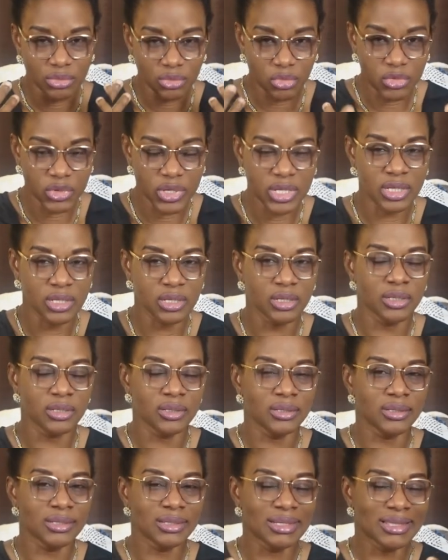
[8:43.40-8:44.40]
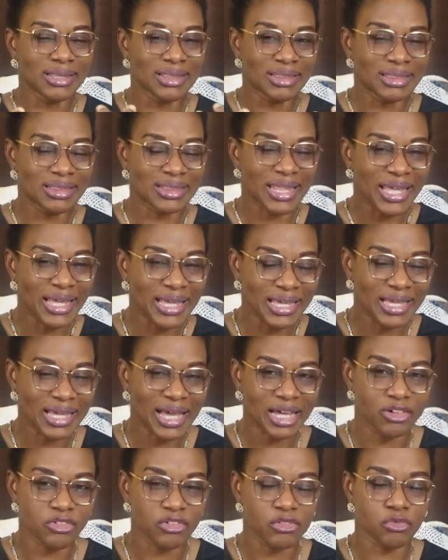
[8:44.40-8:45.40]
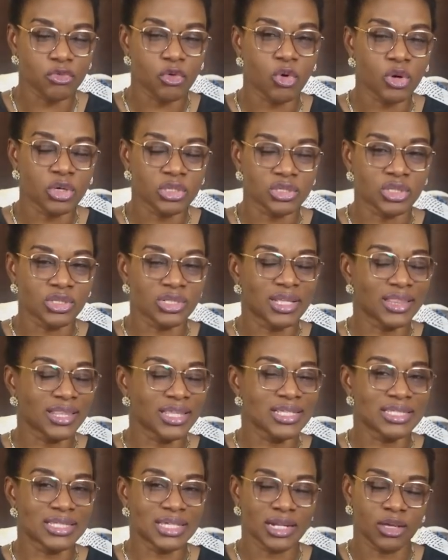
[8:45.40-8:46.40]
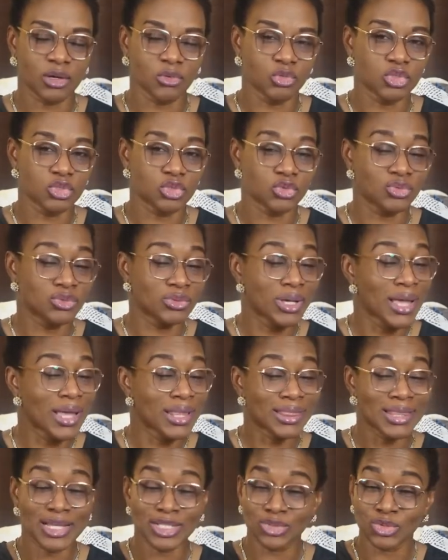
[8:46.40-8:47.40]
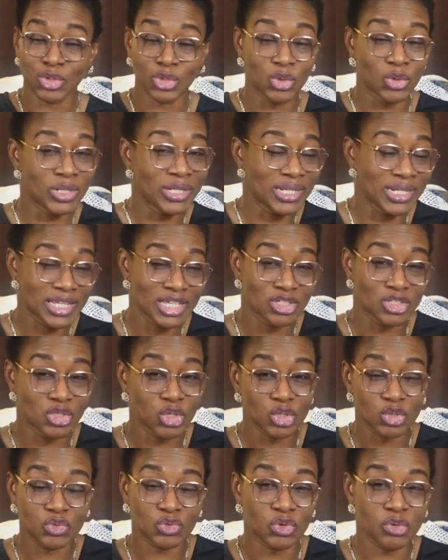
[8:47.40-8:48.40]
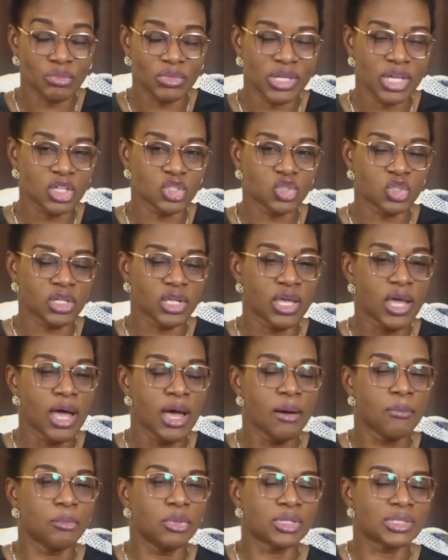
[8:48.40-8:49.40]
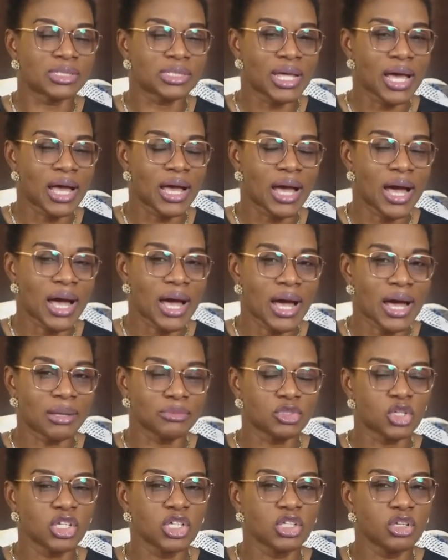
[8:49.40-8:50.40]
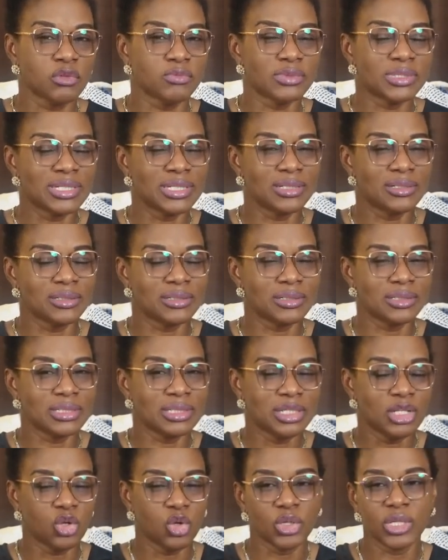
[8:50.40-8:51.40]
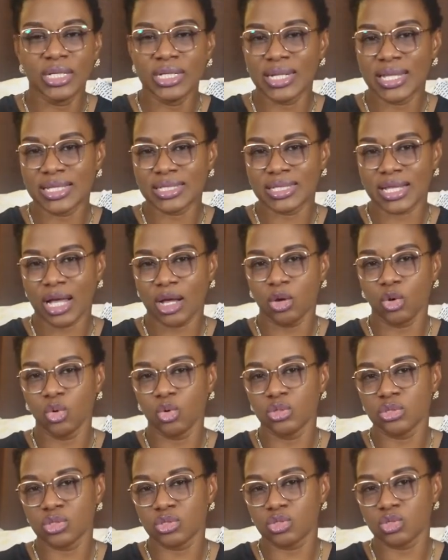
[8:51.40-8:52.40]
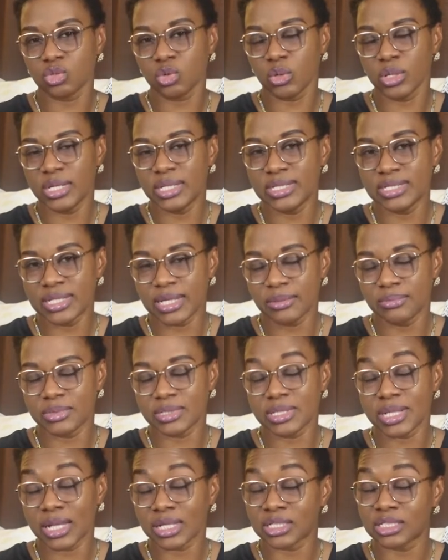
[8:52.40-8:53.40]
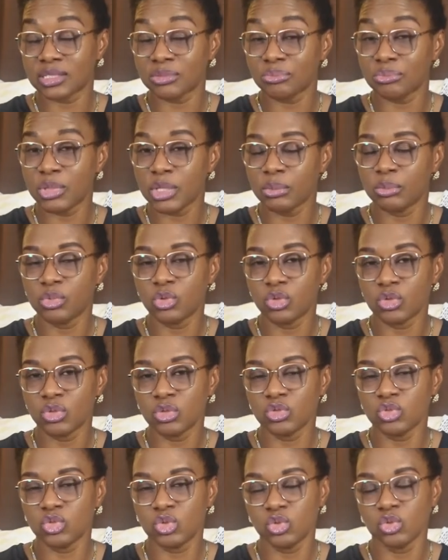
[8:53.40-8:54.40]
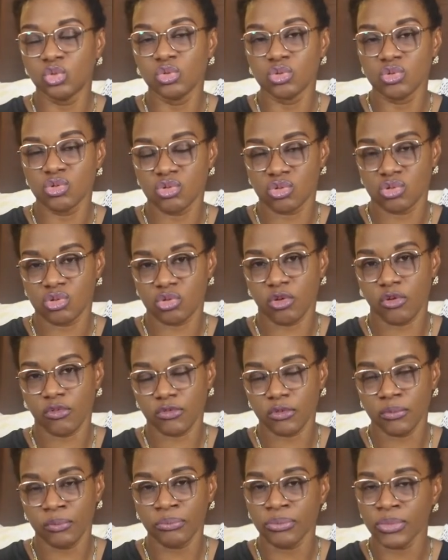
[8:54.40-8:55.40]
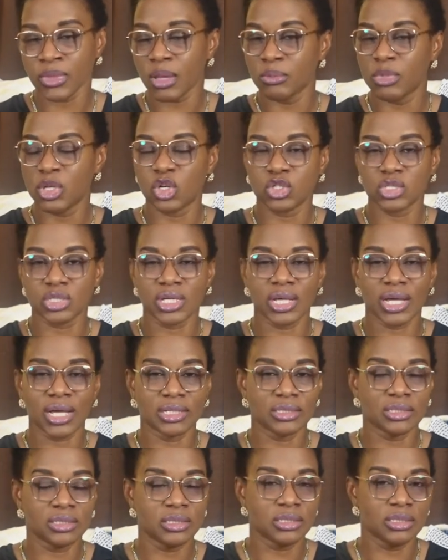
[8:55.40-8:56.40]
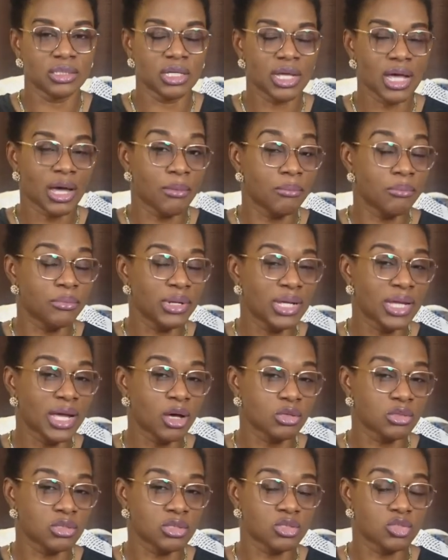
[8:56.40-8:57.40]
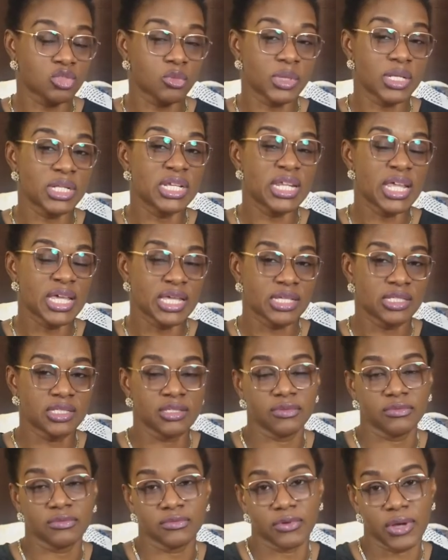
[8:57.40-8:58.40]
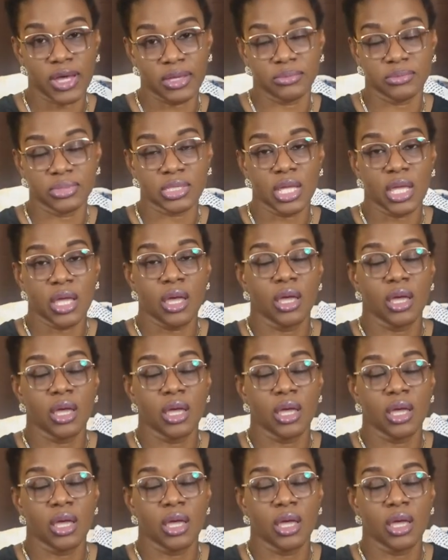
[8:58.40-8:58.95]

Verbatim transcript: rethink and refocus on the things that I want to do. That's what loneliness does for me, actually. But I'm talking of the loneliness that goes so in depth that people do stop, because it can bring out so many negative vibes